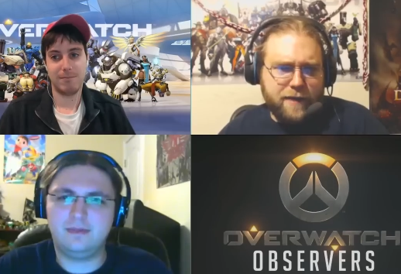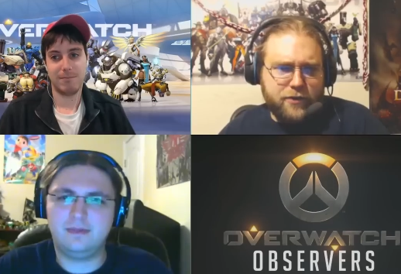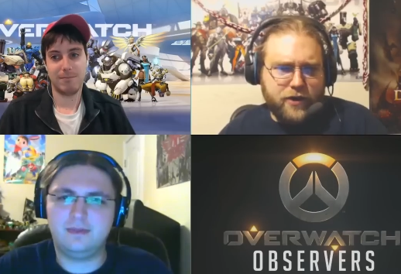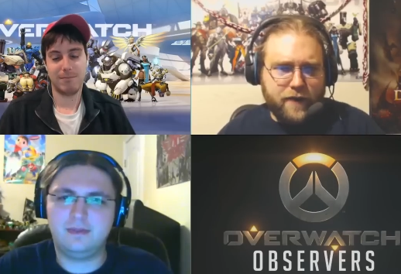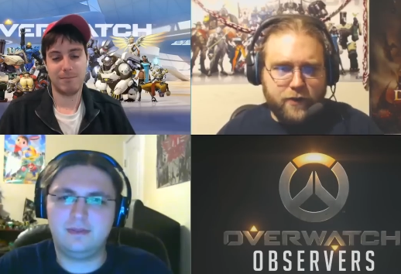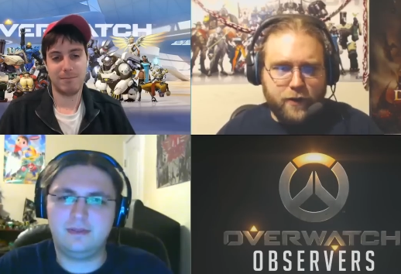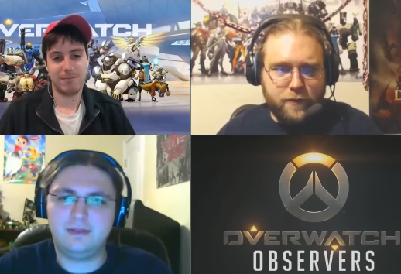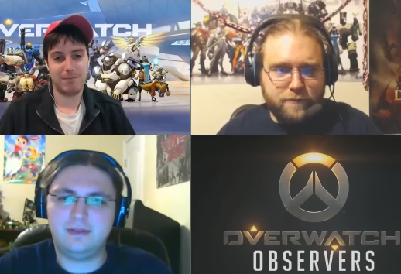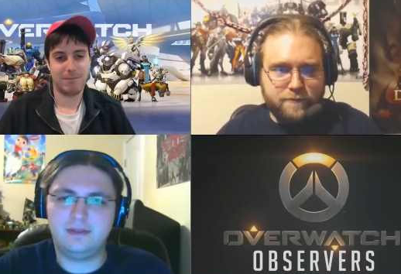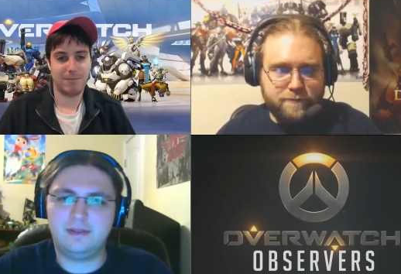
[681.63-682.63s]
Speaker 1: traveler.
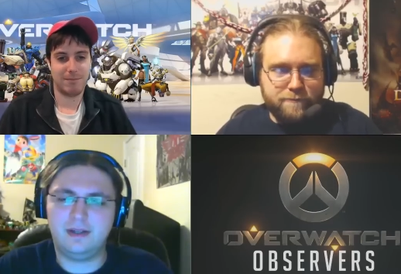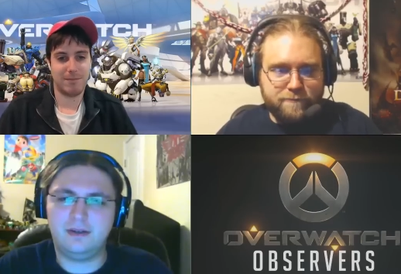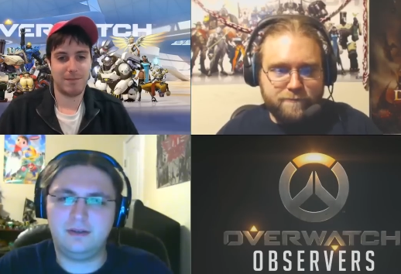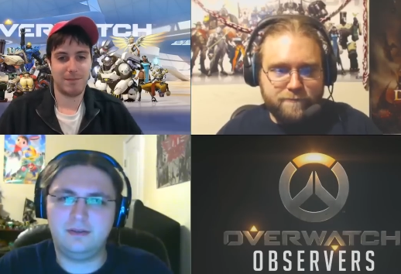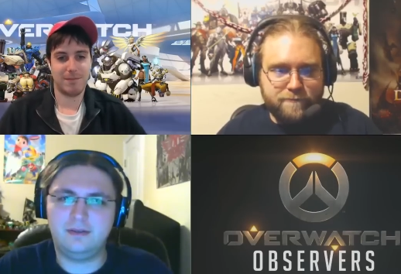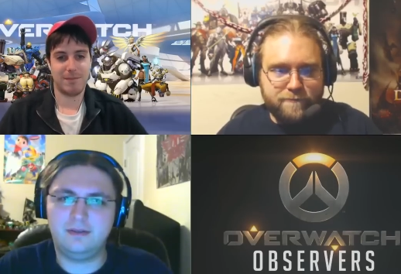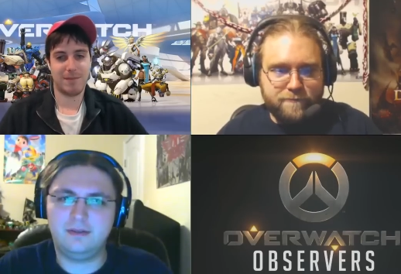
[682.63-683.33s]
No.